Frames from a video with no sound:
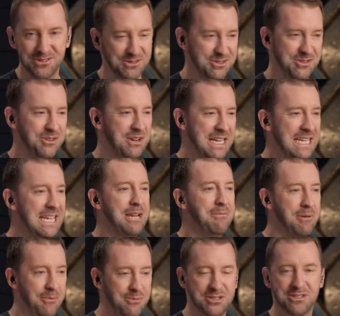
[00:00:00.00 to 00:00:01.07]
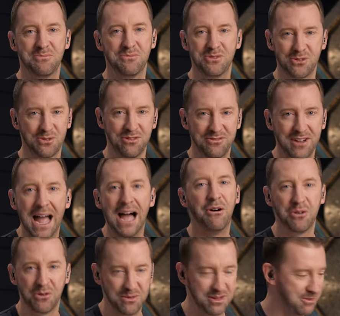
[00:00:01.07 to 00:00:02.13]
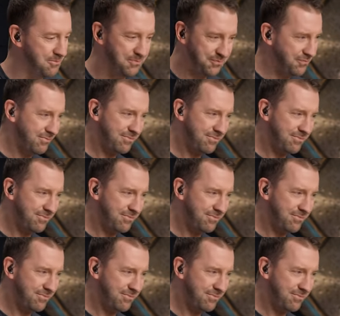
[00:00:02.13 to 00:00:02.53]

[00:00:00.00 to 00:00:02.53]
or so that I can keep up with some sort of algorithm